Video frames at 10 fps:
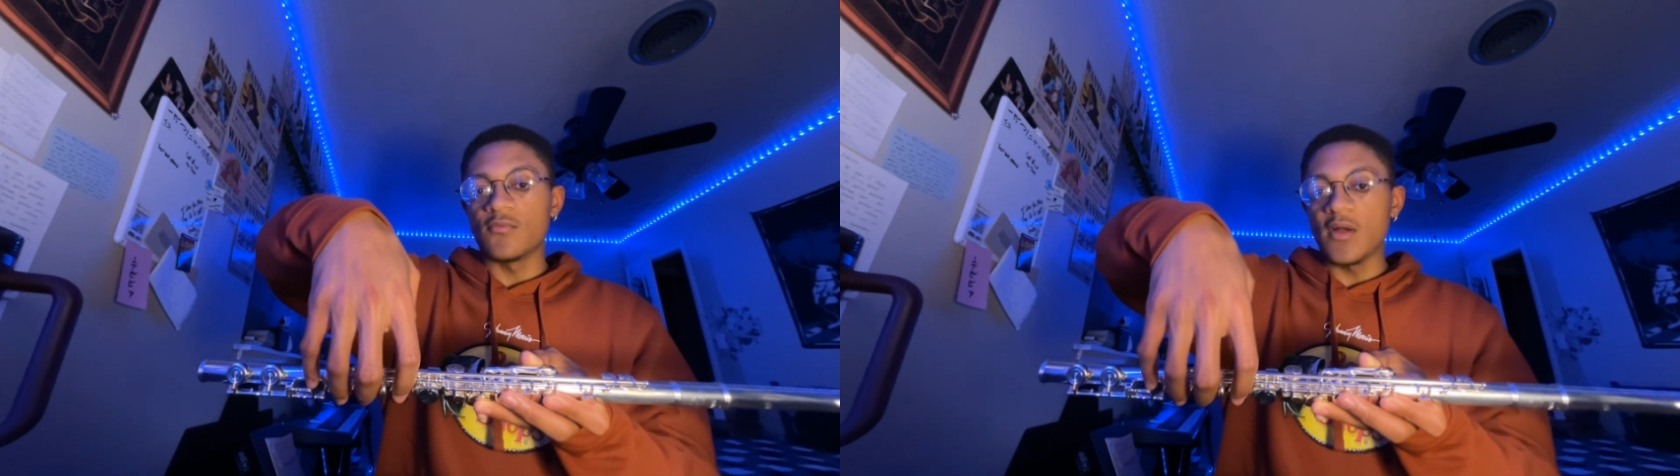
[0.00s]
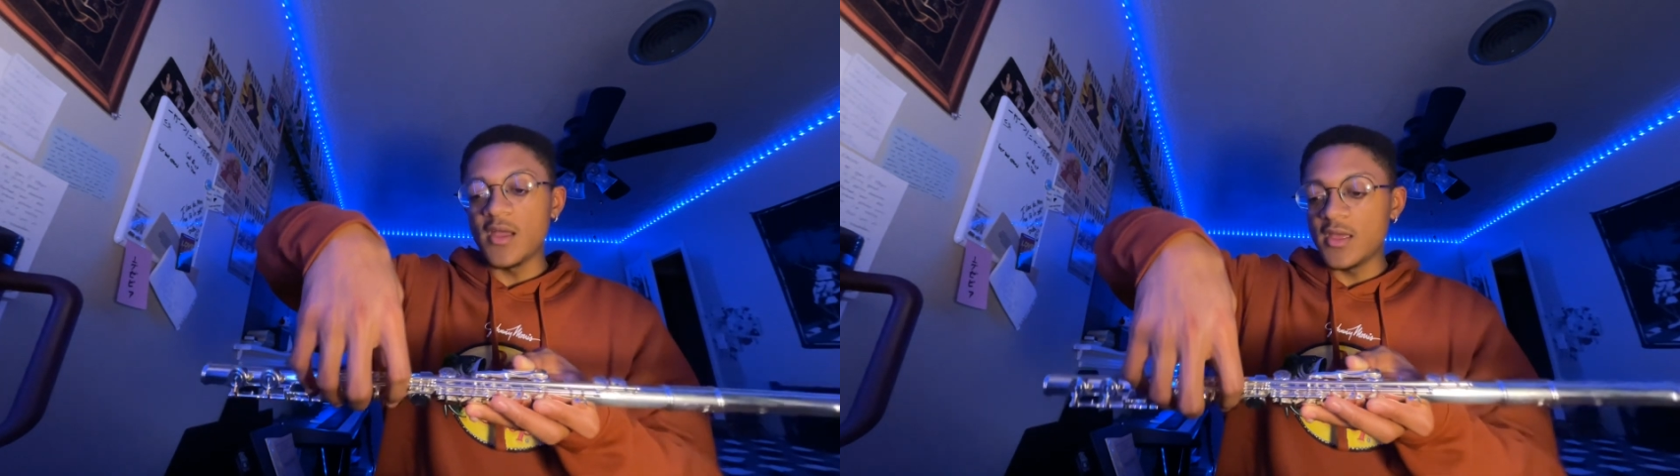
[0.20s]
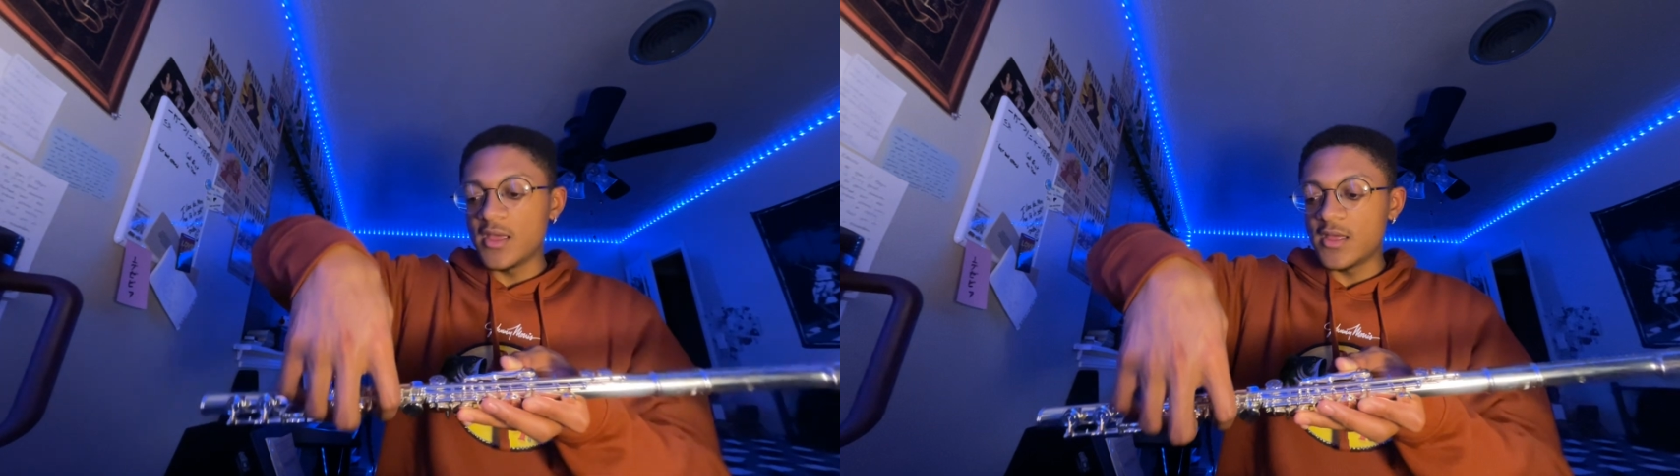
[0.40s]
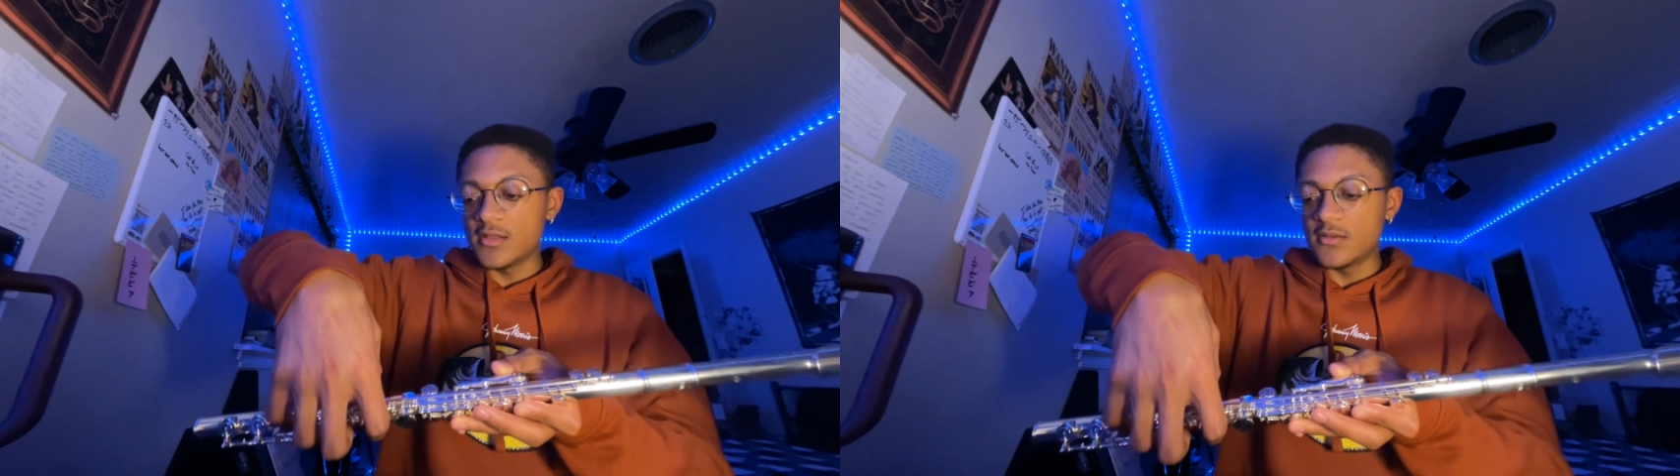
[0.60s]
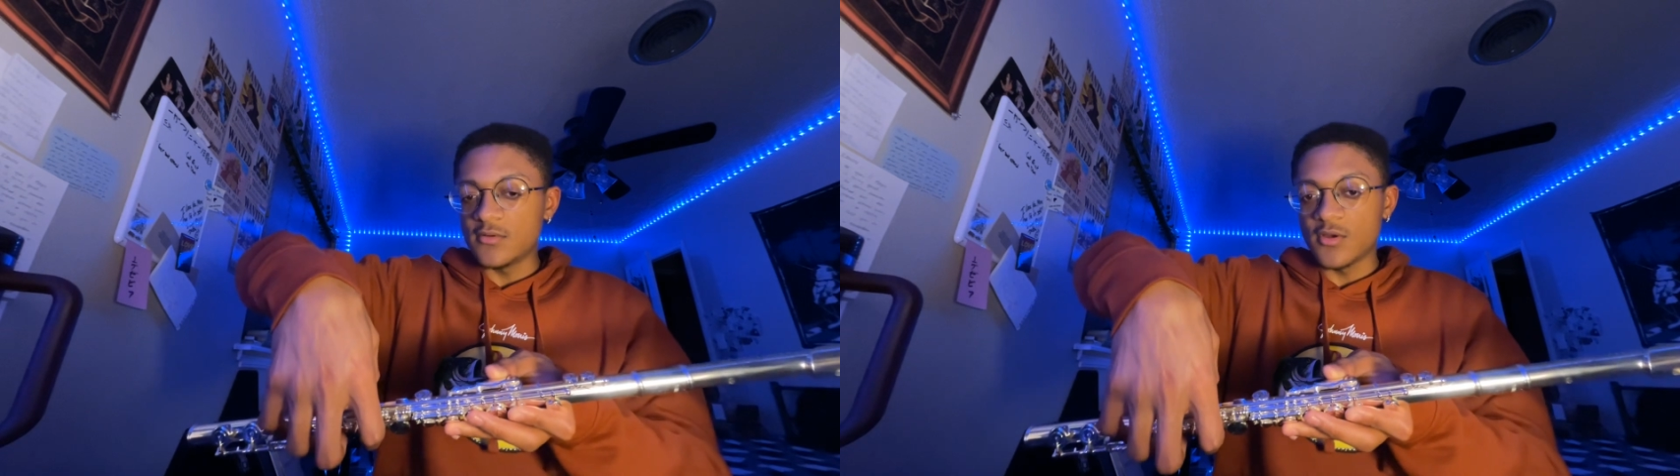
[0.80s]
right
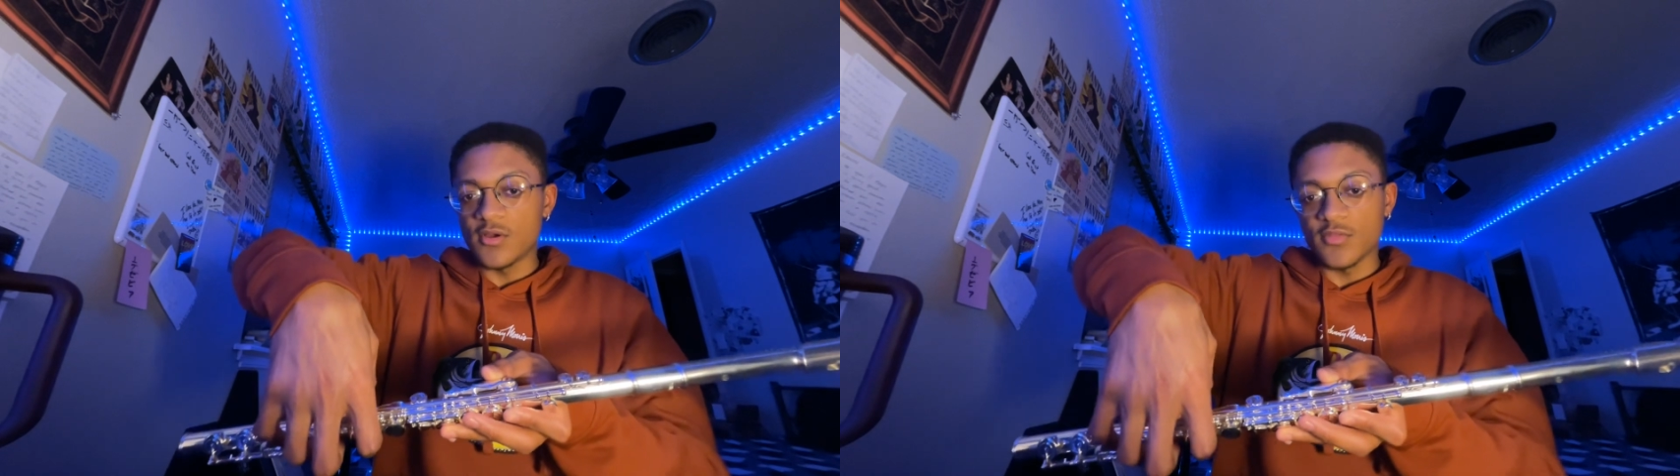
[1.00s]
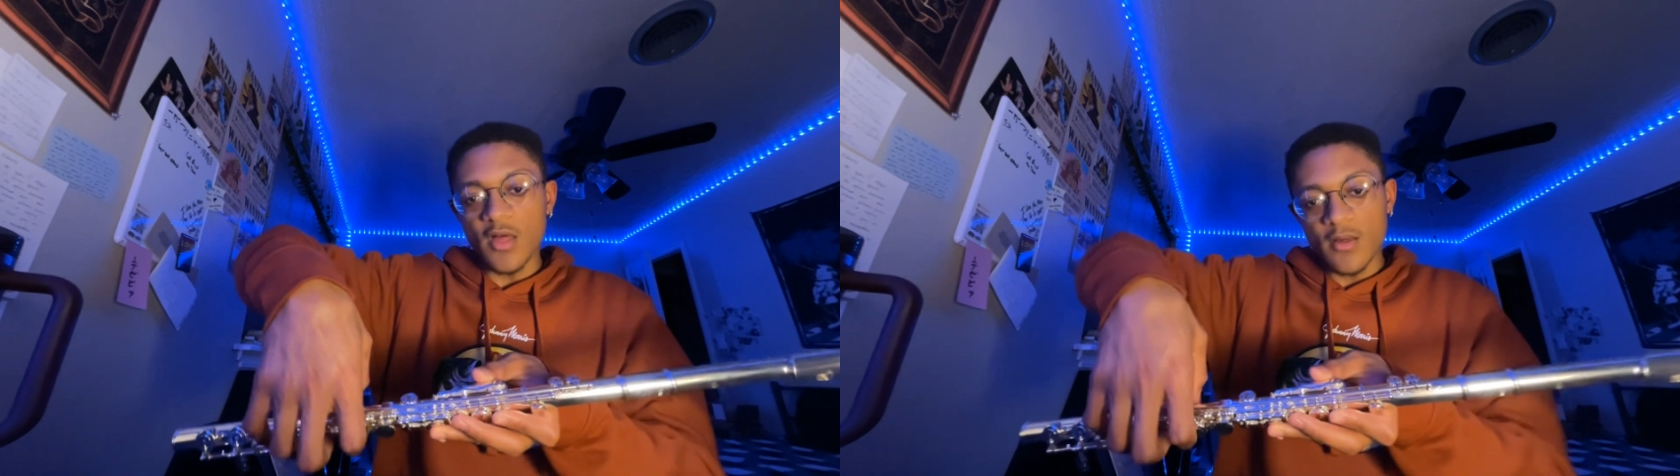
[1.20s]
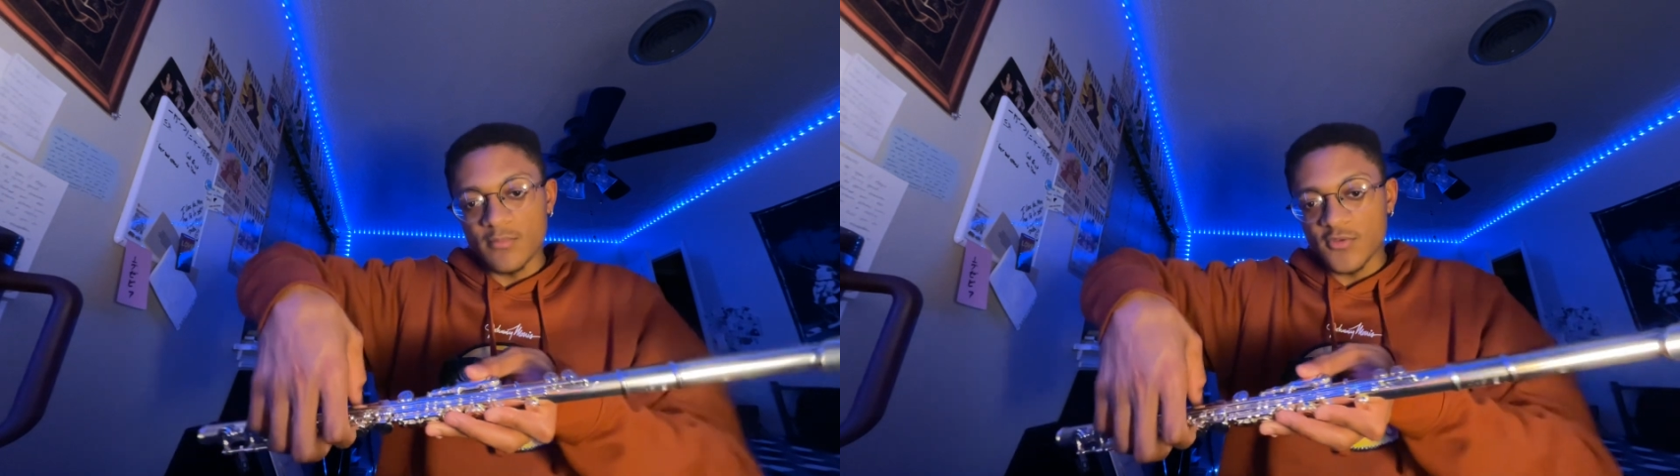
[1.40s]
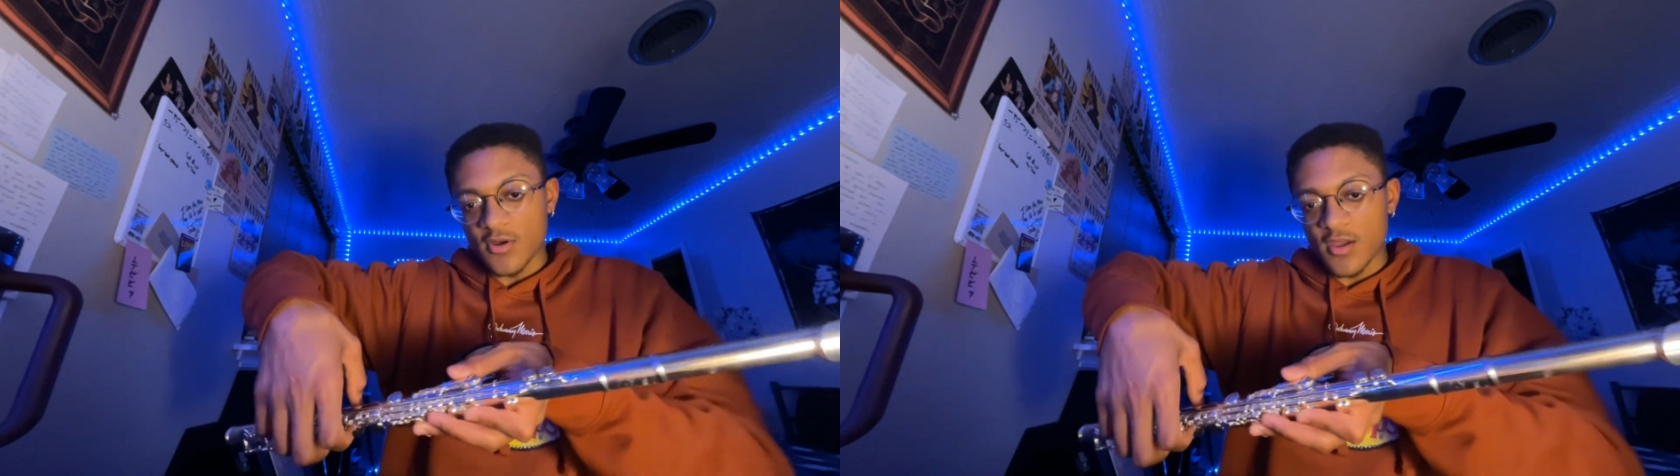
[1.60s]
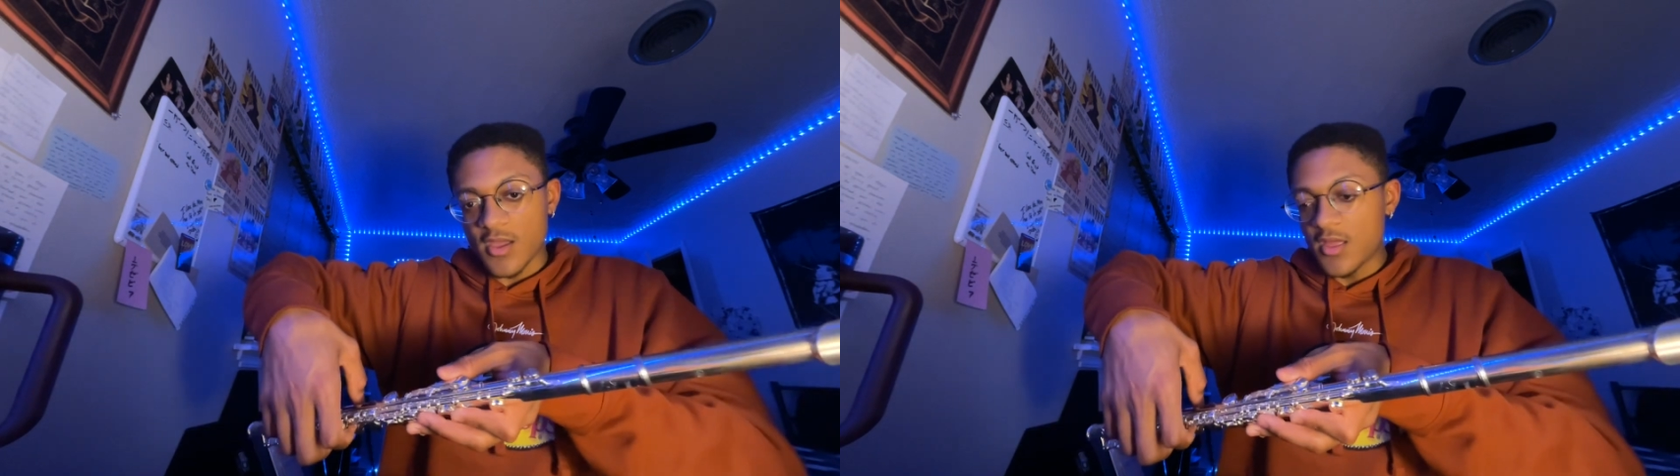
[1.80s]
hand, or your thumb,
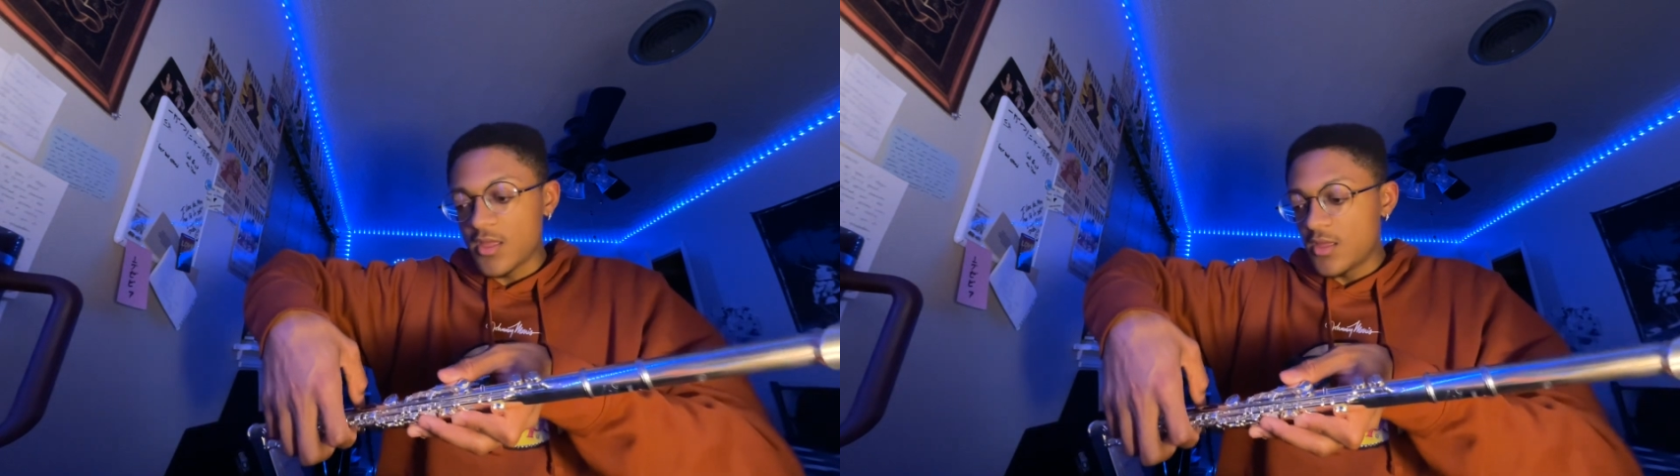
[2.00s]
sorry,